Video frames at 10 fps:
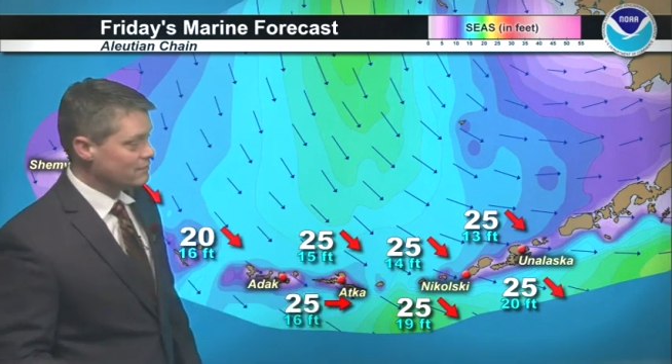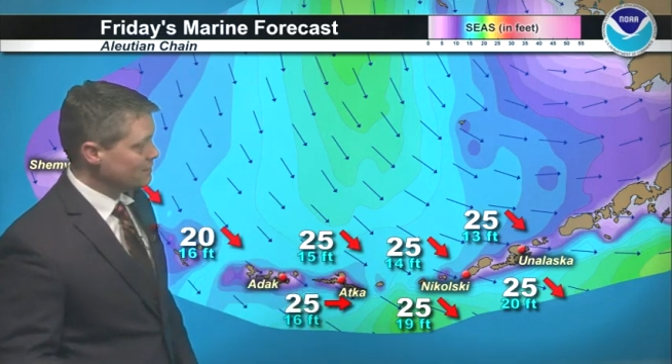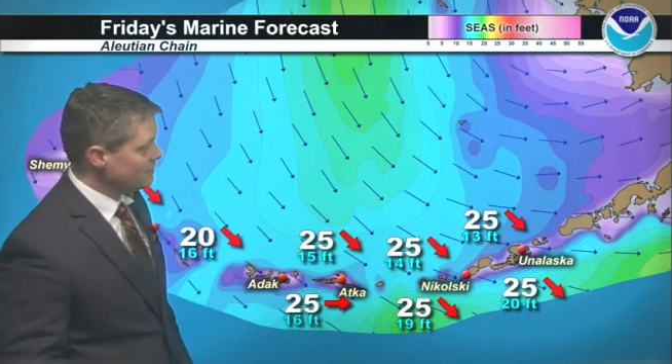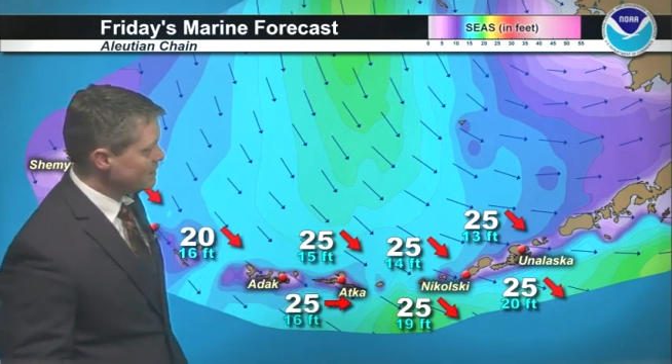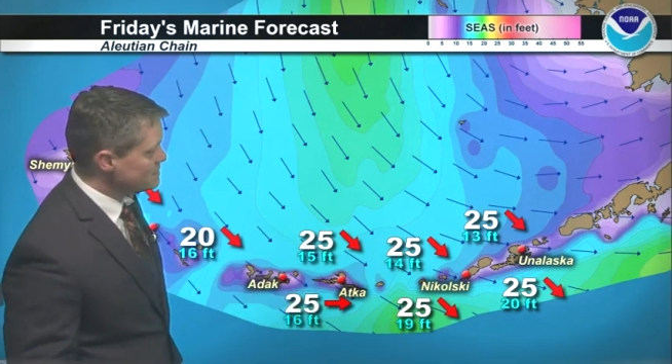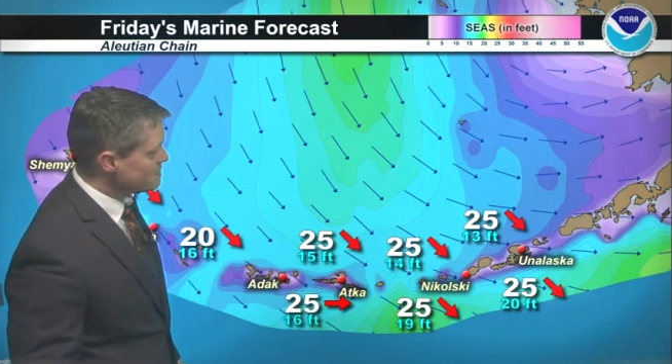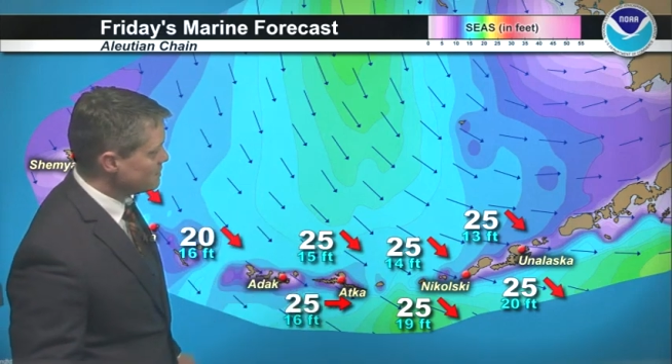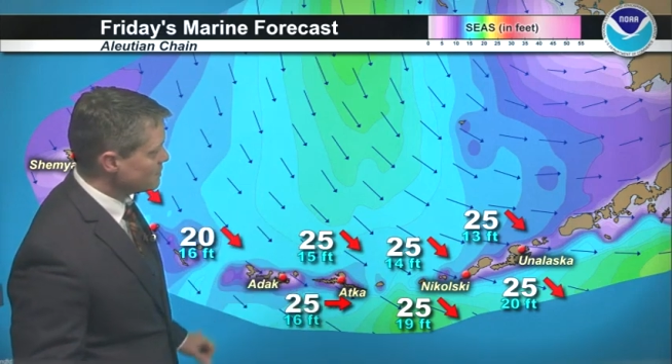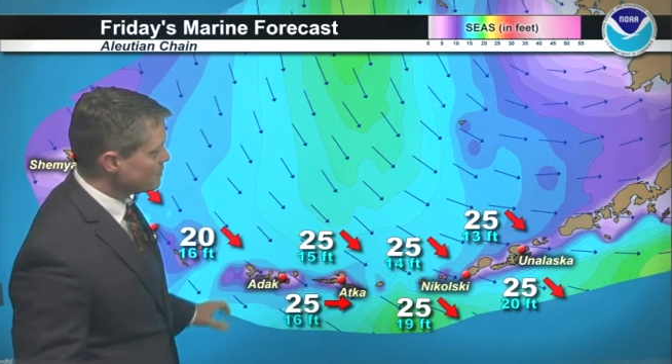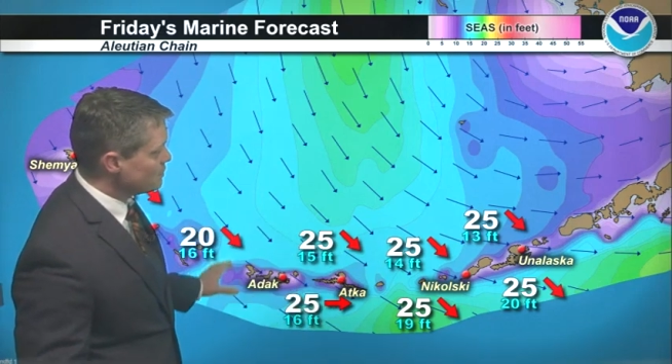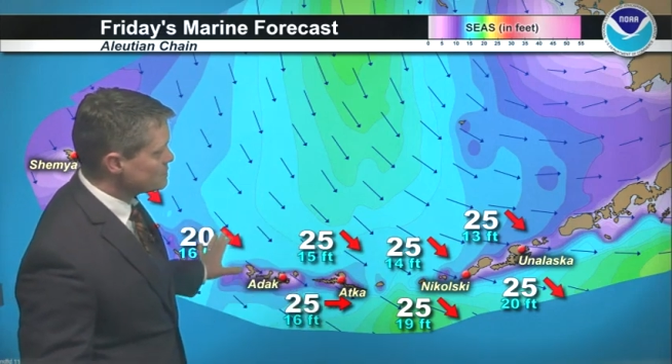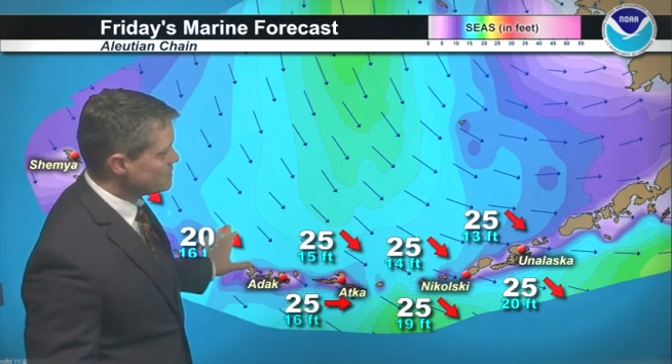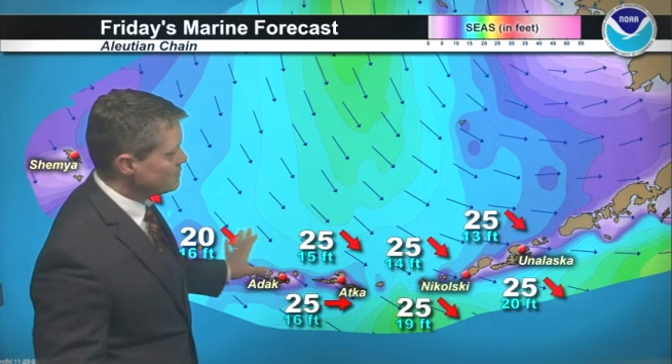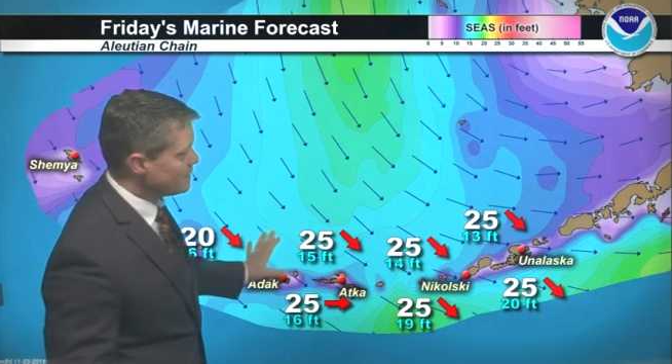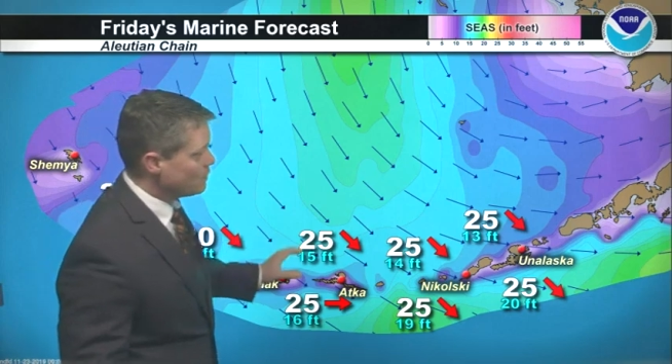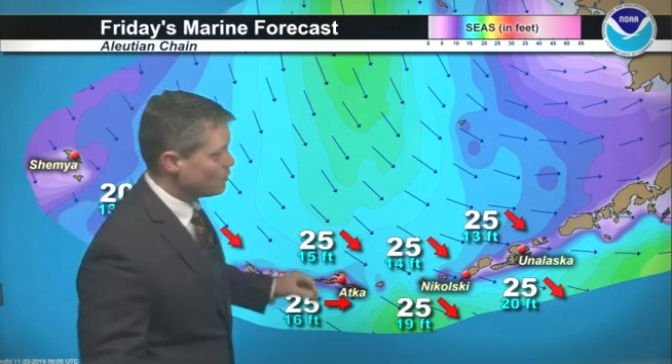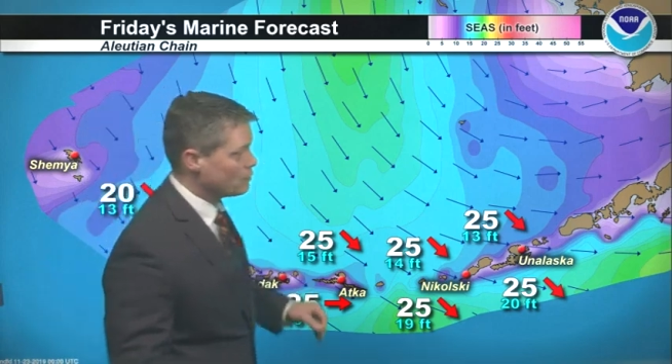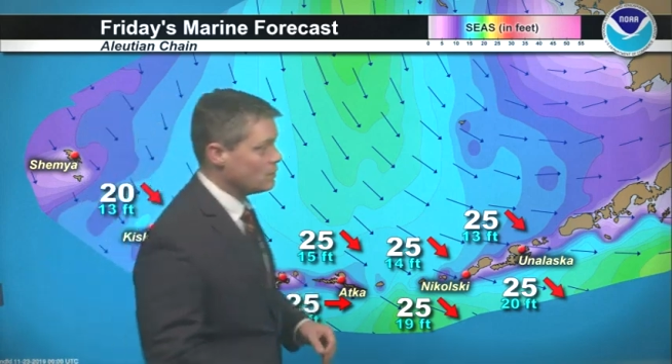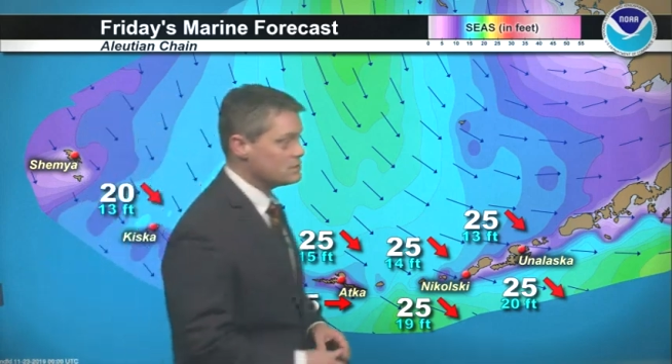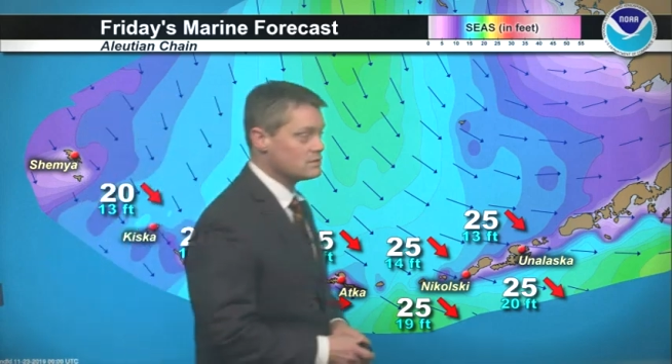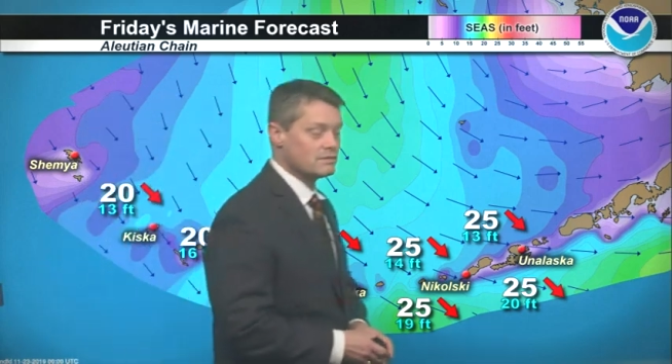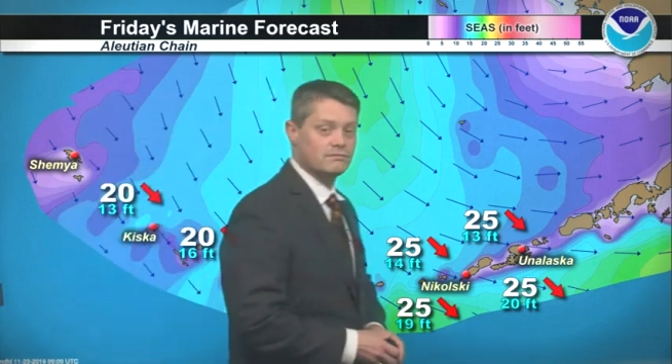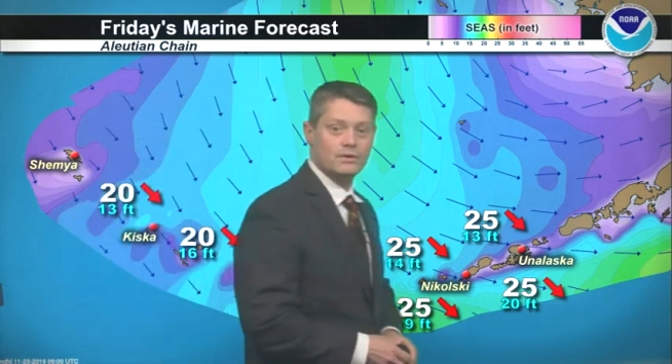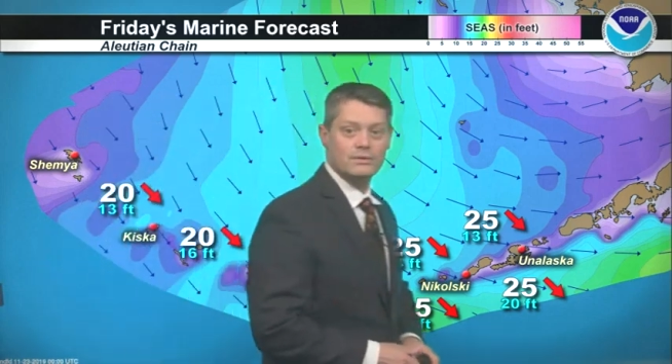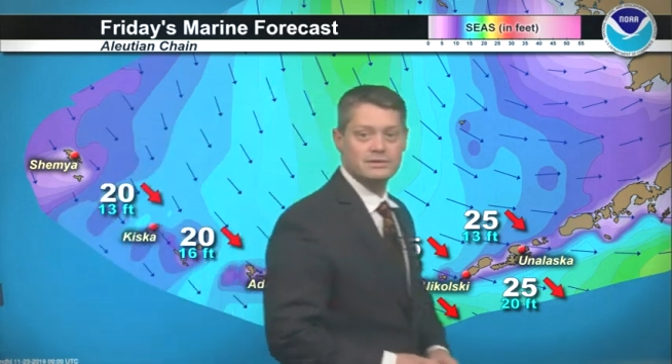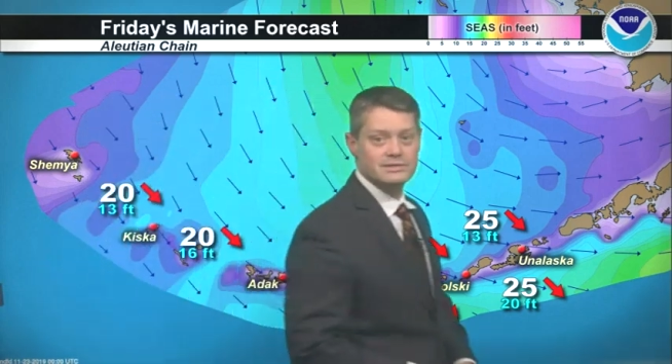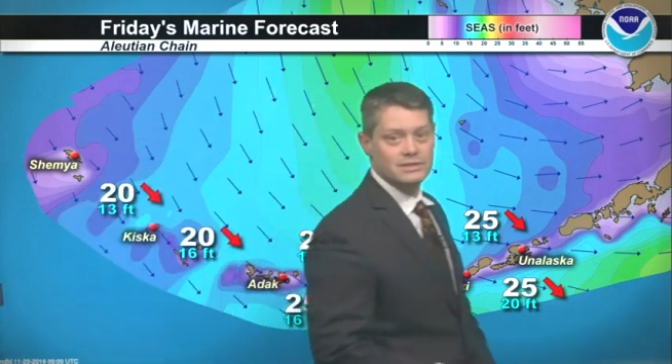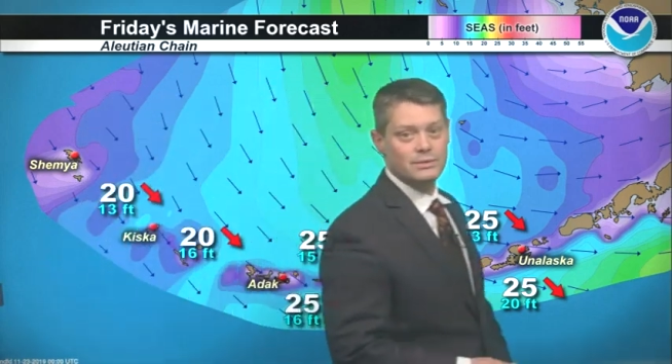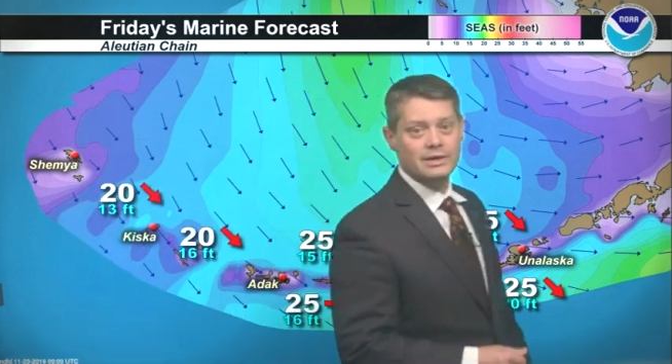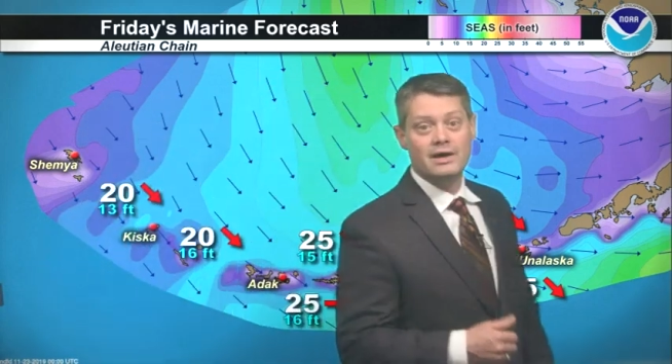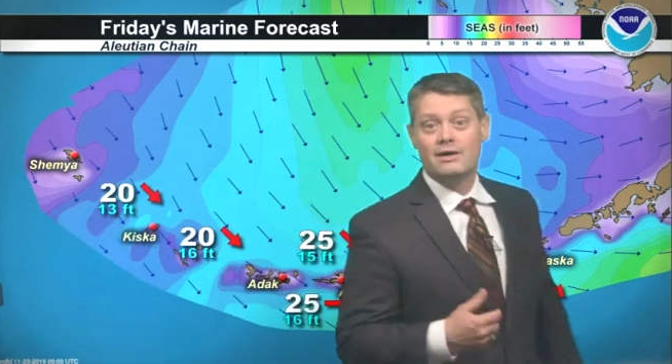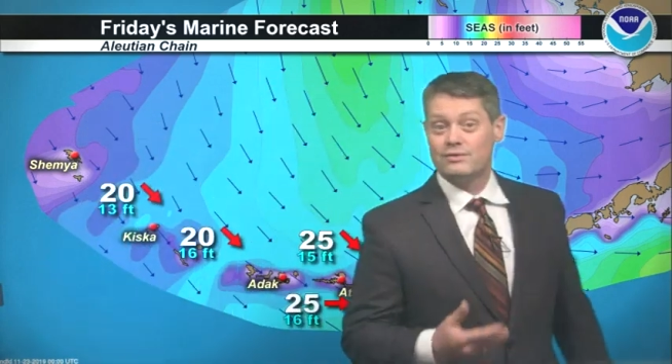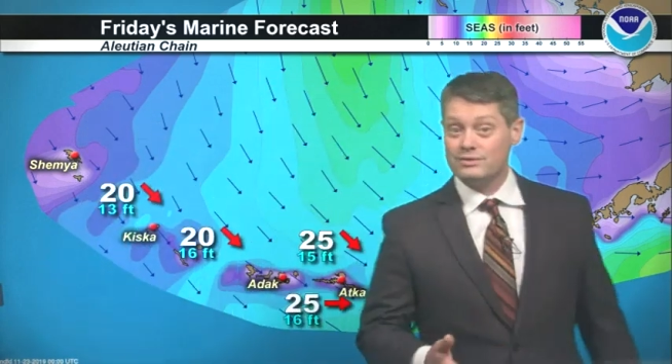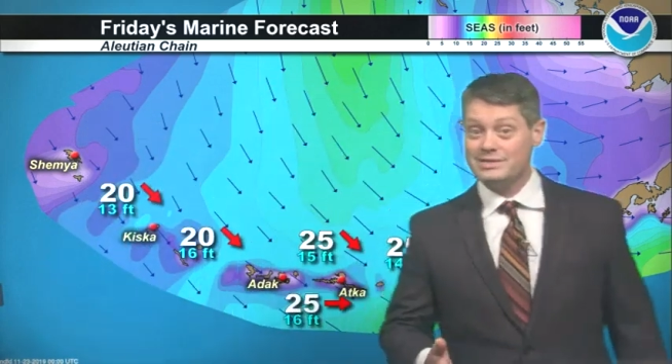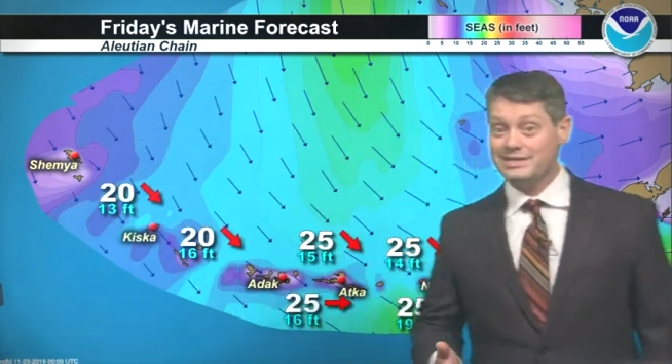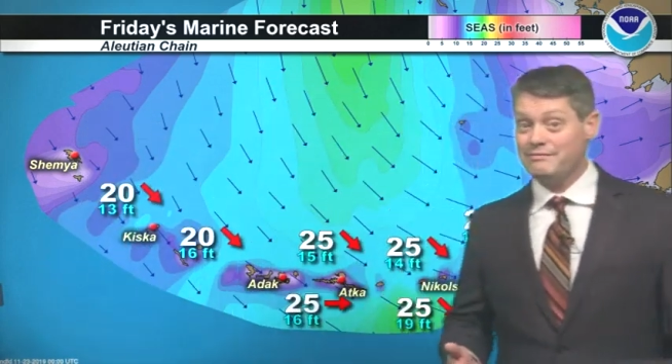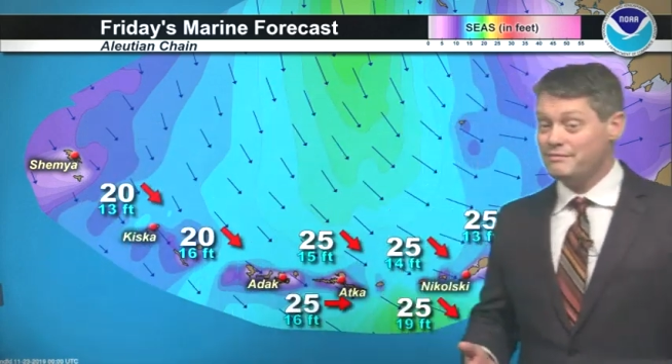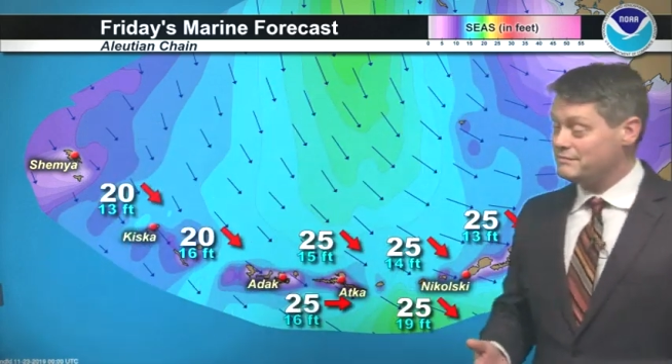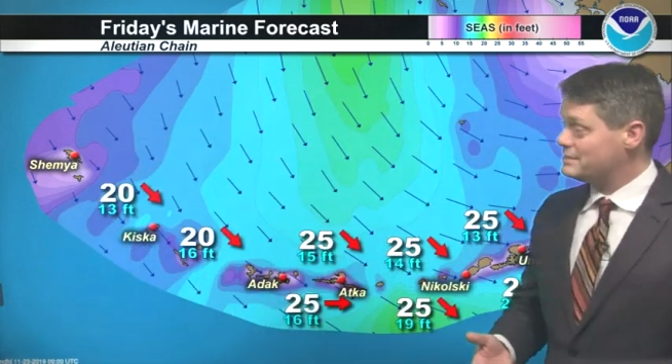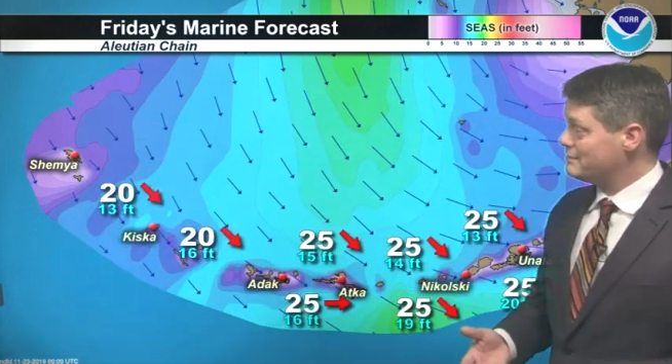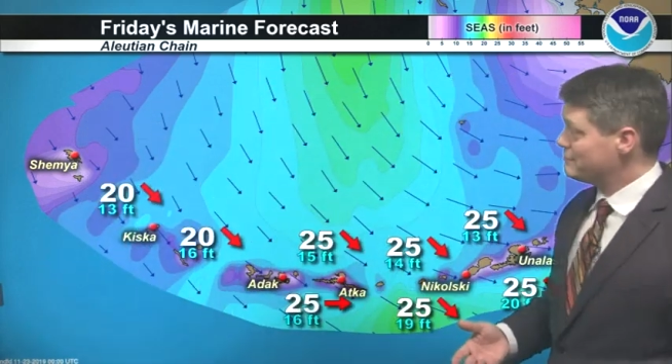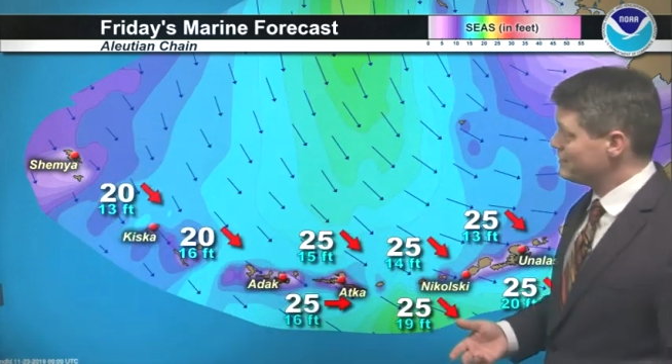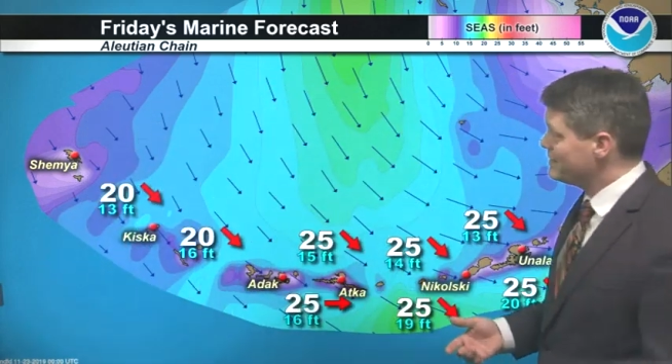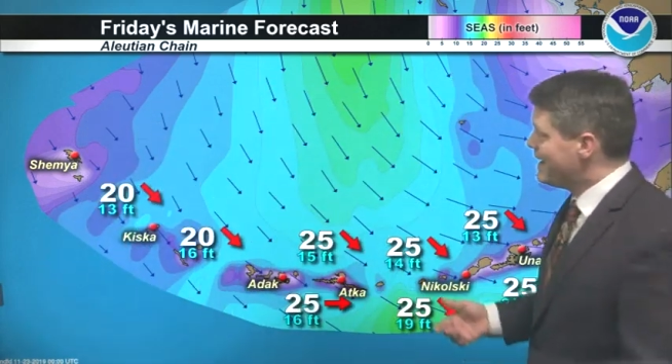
of Unalaska and Nikolsky with that northwesterly flow continuing 13 to 15 feet.